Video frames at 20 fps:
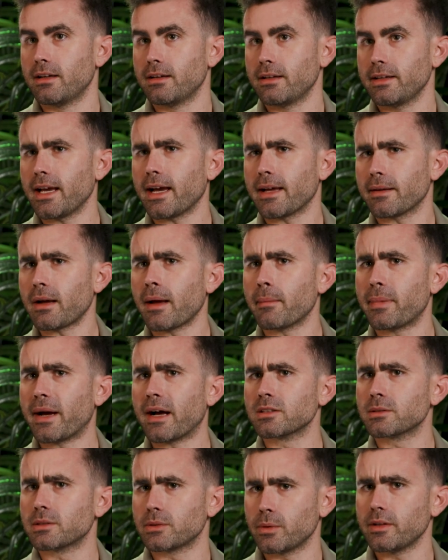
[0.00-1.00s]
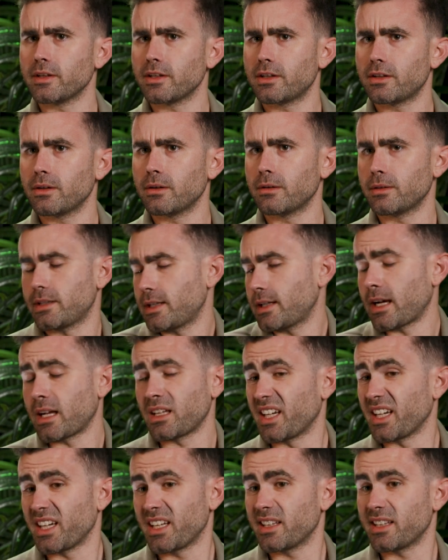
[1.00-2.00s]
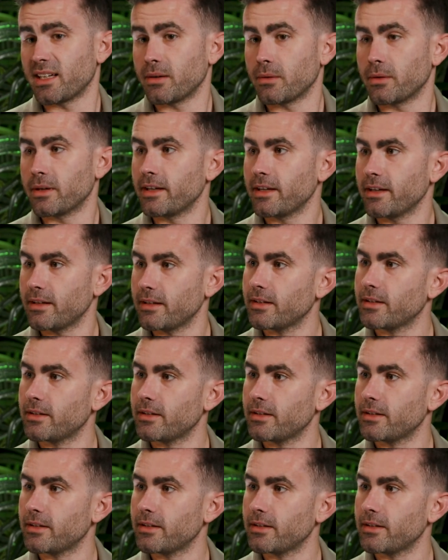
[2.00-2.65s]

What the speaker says: yeah, I bounce between the two, and I like it that way.